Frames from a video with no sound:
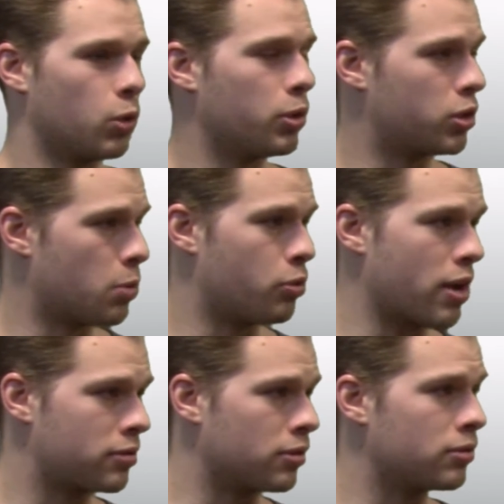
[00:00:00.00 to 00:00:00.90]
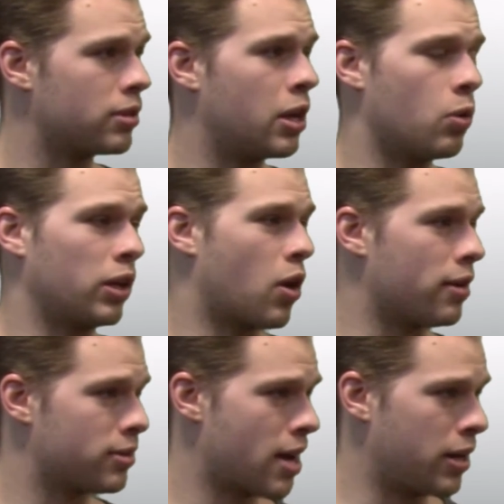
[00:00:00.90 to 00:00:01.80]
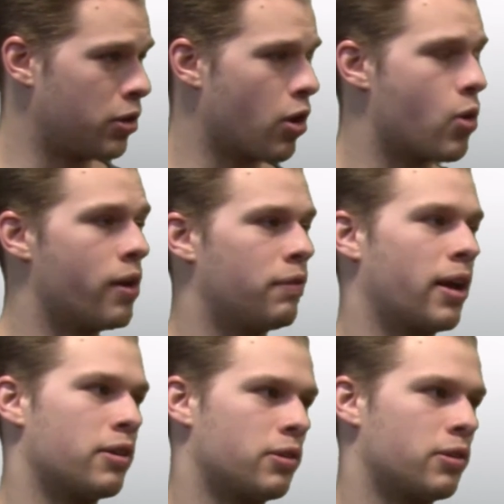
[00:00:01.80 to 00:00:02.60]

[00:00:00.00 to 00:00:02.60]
from Tilburg to Brussels, it only costs 9 euro